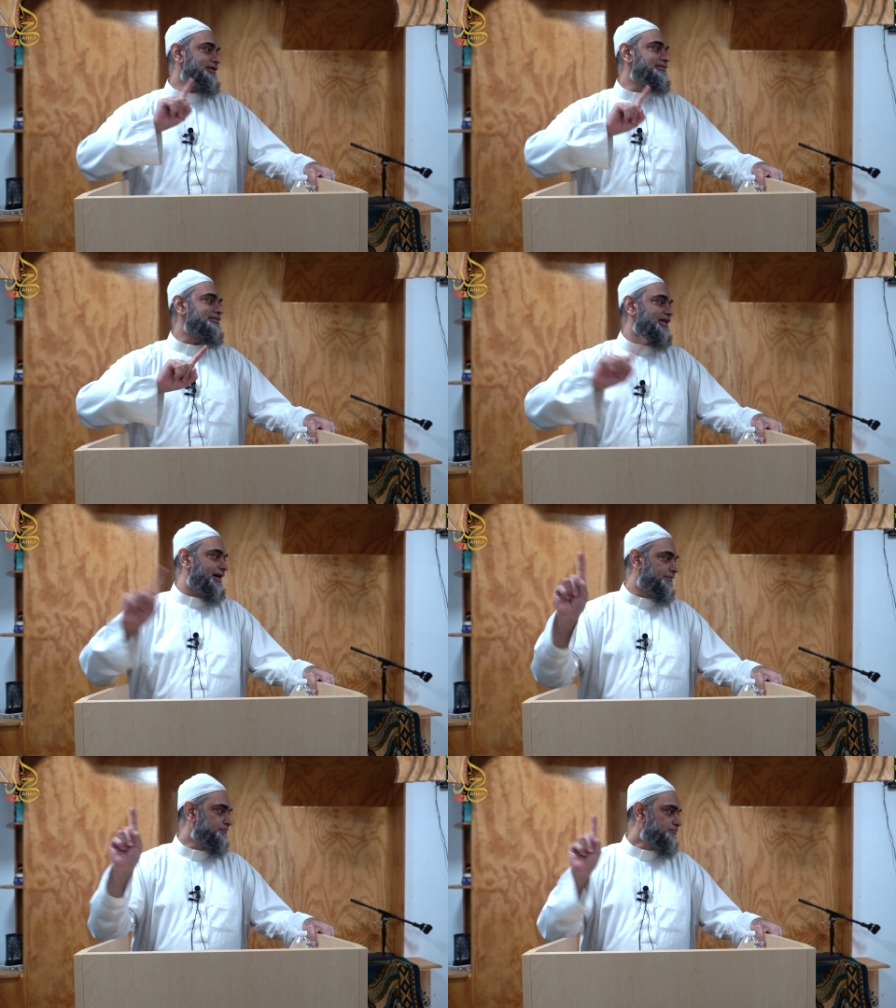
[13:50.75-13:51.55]

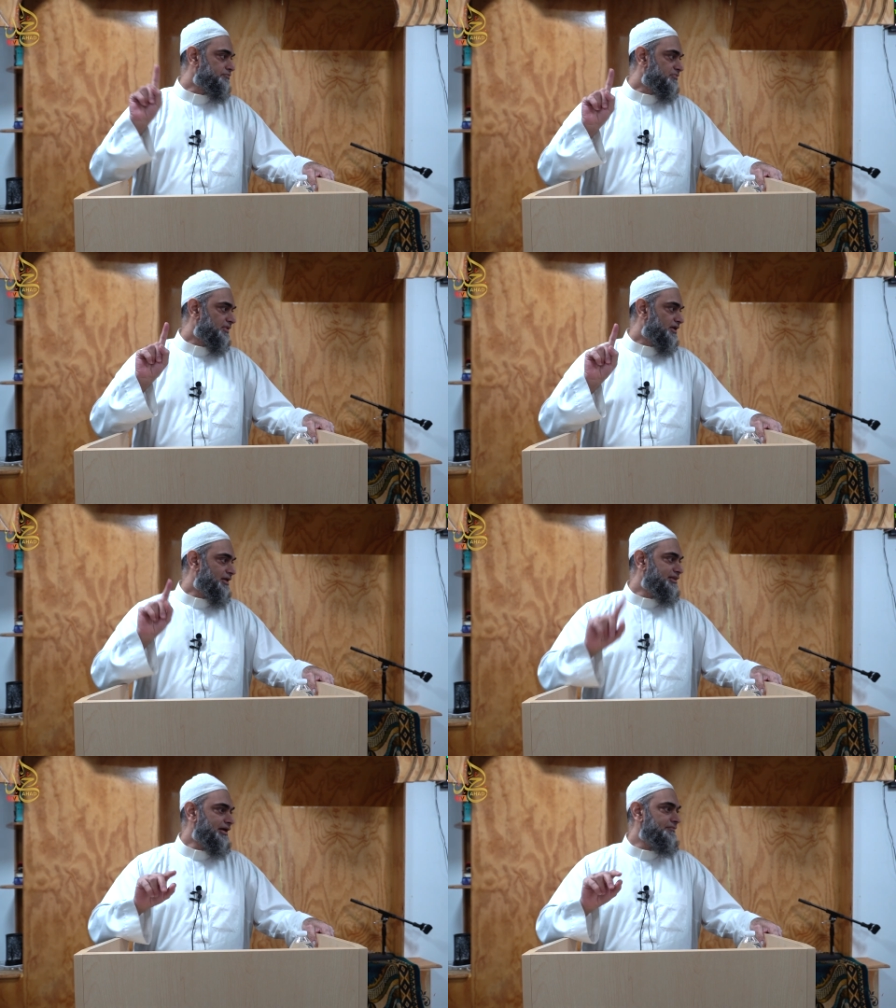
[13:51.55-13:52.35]
Illa.
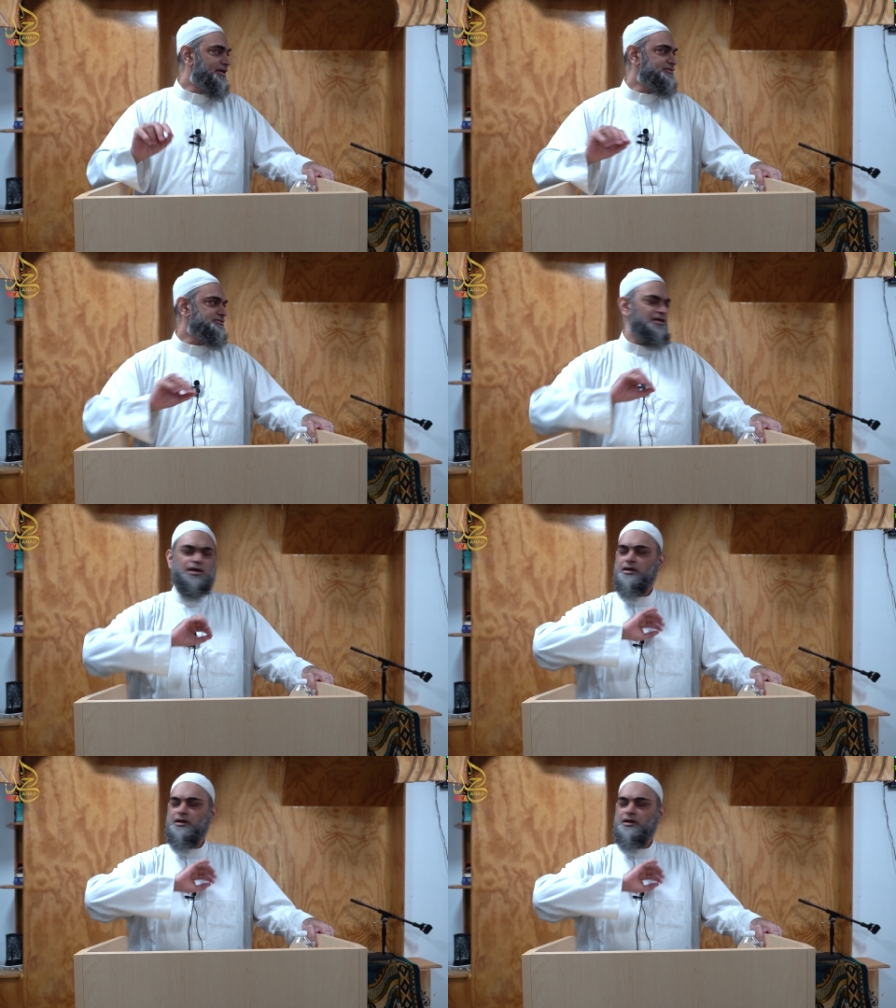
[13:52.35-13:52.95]
Illa means